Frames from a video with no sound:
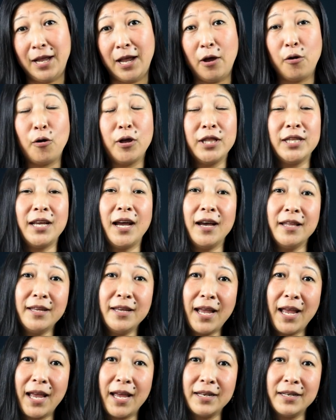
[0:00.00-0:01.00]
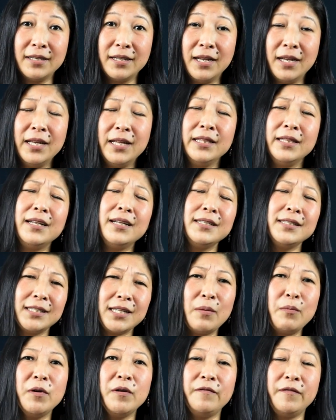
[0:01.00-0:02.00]
and on the other hand, there are
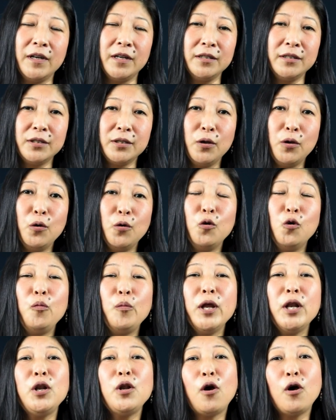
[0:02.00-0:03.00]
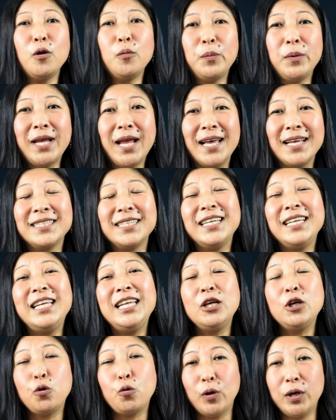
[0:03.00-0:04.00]
some of us who may not be as
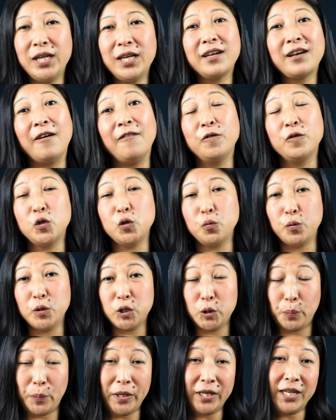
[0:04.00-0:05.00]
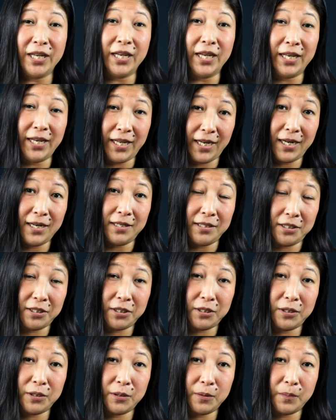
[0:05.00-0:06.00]
equally comfortable speaking in
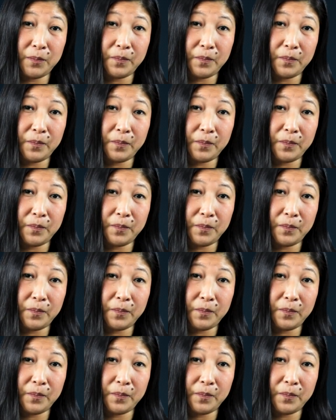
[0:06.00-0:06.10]
English.